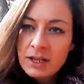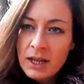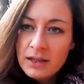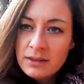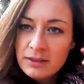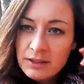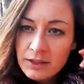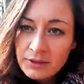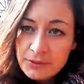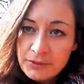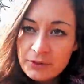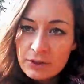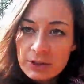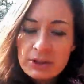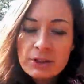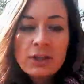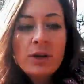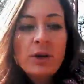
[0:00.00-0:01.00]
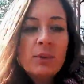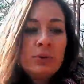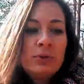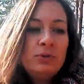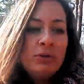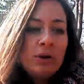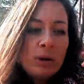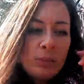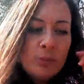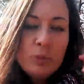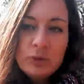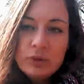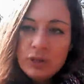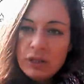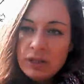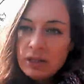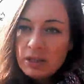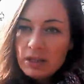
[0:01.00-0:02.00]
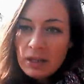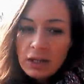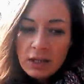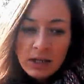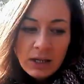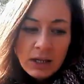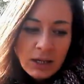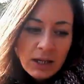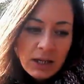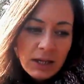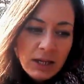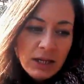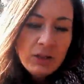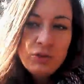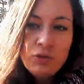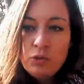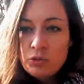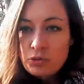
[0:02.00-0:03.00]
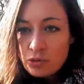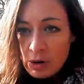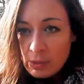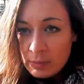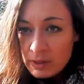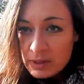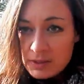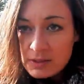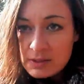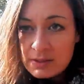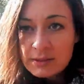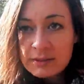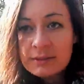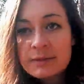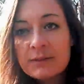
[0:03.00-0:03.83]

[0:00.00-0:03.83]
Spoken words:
and the effort what you are putting into troubles.